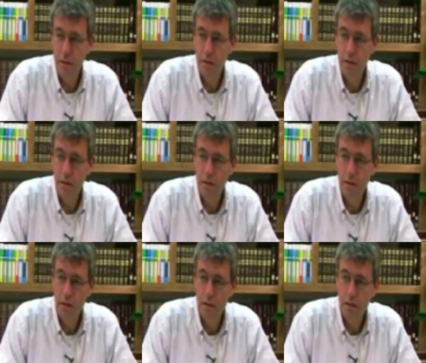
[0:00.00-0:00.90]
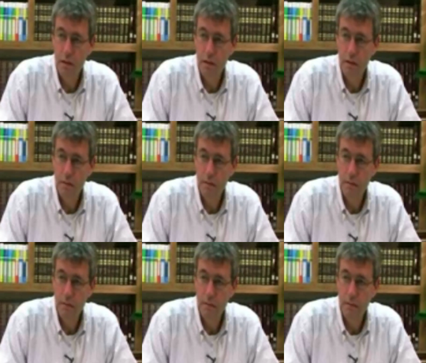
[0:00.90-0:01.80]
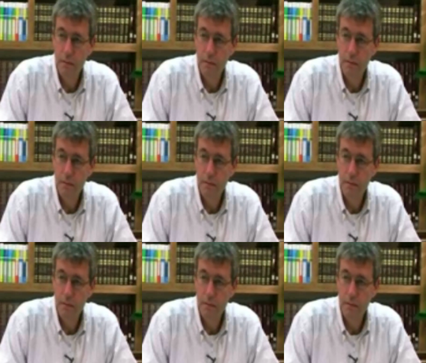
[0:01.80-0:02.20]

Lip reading: Nothing is said.